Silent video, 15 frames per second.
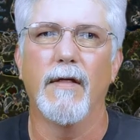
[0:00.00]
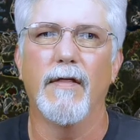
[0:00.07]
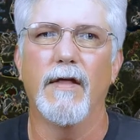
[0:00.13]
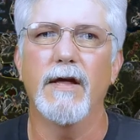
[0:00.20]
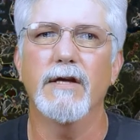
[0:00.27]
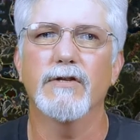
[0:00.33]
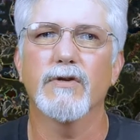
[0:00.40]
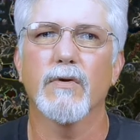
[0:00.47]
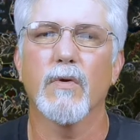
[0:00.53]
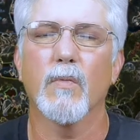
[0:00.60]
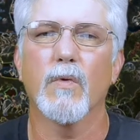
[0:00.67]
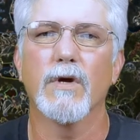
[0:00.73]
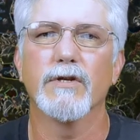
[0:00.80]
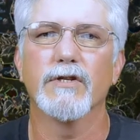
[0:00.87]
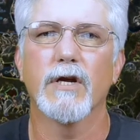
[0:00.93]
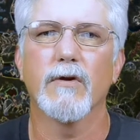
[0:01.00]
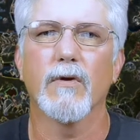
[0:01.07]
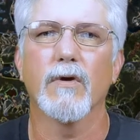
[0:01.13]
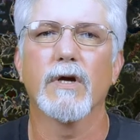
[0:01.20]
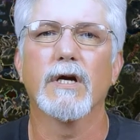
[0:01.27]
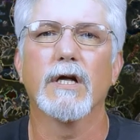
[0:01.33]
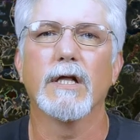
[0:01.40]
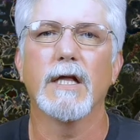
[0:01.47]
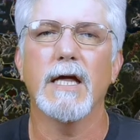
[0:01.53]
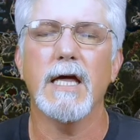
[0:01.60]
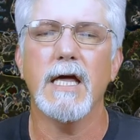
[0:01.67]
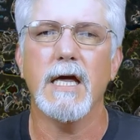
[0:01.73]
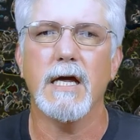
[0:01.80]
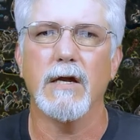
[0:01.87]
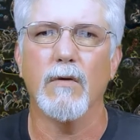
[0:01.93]
These are the ones that are
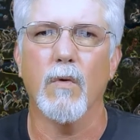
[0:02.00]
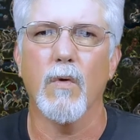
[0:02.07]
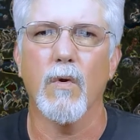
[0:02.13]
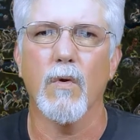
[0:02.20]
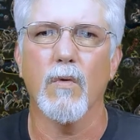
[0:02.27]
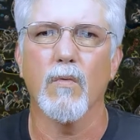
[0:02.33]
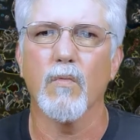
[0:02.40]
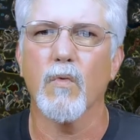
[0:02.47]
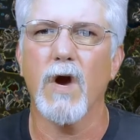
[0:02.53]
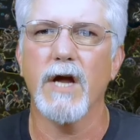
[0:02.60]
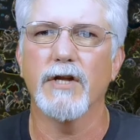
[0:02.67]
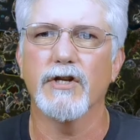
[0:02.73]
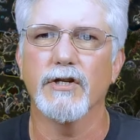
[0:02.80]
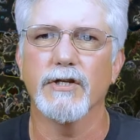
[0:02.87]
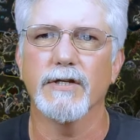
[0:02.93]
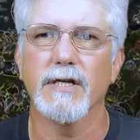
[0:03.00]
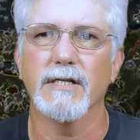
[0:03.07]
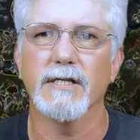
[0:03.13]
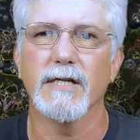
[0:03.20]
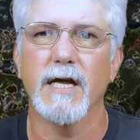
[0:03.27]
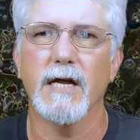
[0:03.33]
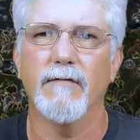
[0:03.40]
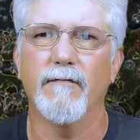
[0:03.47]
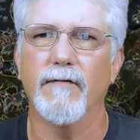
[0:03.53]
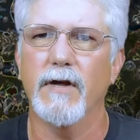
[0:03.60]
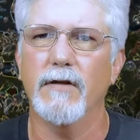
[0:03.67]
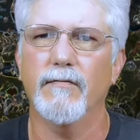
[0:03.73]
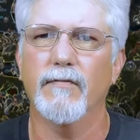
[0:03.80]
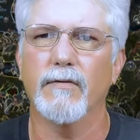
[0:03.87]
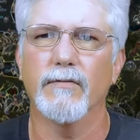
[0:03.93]
clean or righteous, that stayed
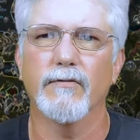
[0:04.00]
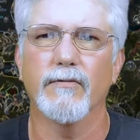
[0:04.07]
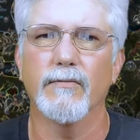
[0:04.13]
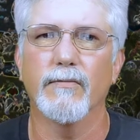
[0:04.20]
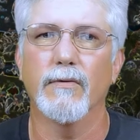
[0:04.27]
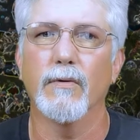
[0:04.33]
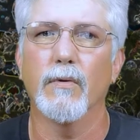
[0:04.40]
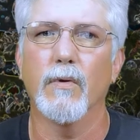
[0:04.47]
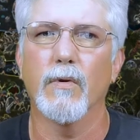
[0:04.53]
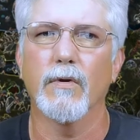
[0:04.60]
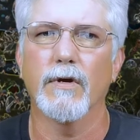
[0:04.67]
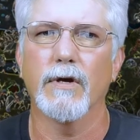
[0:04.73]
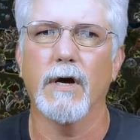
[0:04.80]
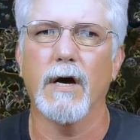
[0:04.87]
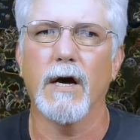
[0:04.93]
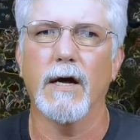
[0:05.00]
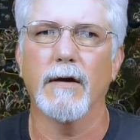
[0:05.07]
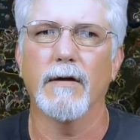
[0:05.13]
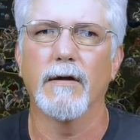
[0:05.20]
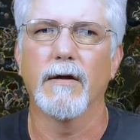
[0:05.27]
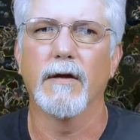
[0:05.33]
faithful to the Lord God.